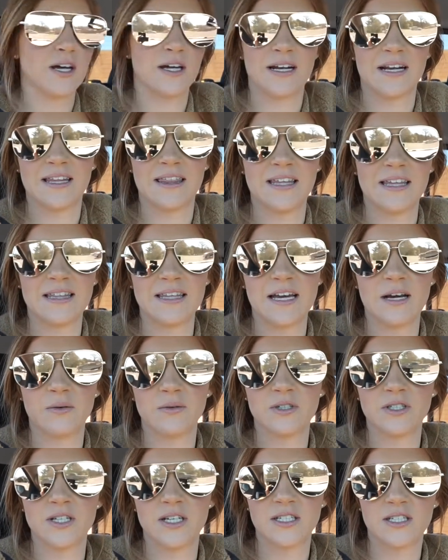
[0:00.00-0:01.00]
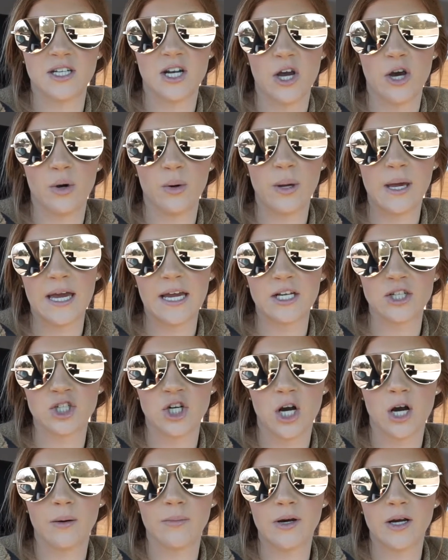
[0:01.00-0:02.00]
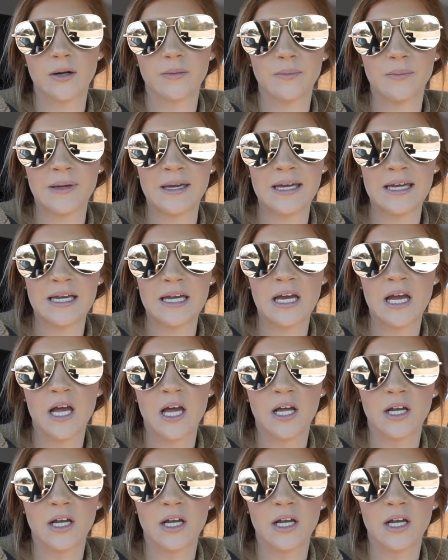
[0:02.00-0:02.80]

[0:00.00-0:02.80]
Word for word: and I think that one does an okay job on me.